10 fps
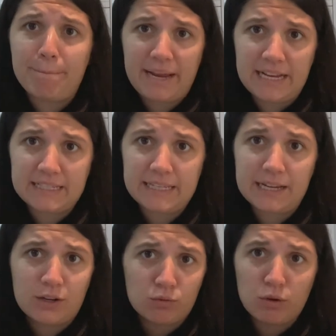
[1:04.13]

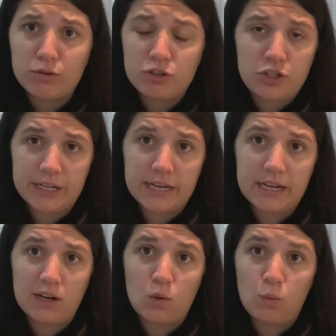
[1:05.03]
basic roast
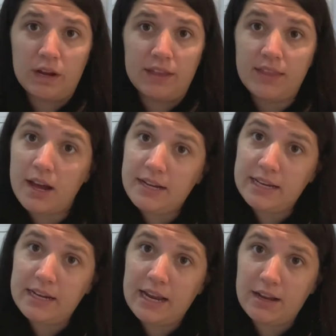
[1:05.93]
chicken with
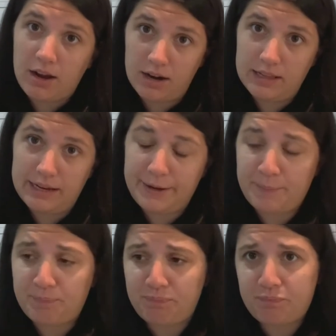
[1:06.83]
onion and garlic
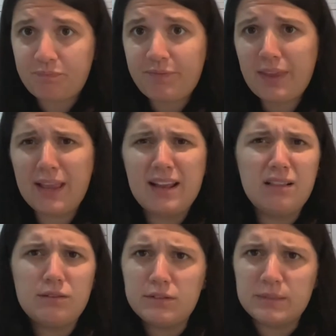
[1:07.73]
and a
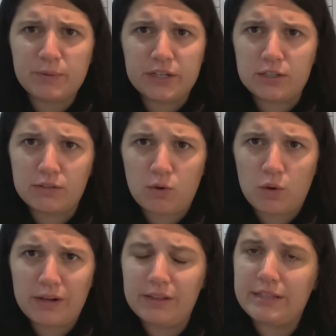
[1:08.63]
little sprinkle of
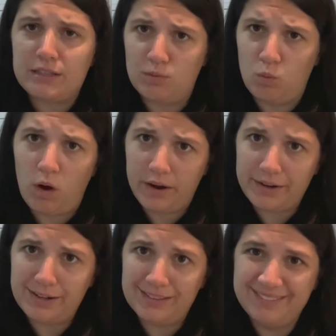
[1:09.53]
oil and some
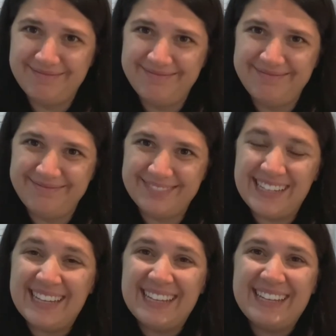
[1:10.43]
water.
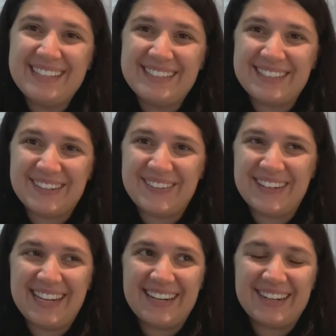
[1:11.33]
So
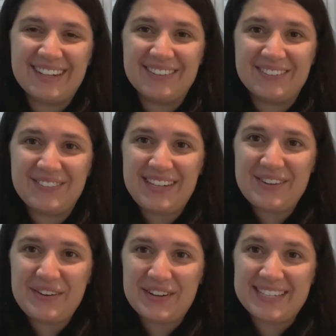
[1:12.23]
in our video,
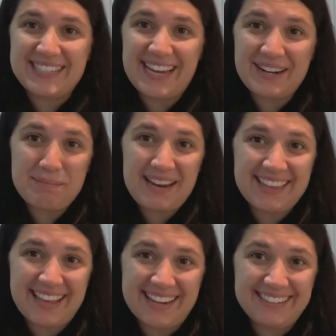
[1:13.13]
you're gonna see how to make that.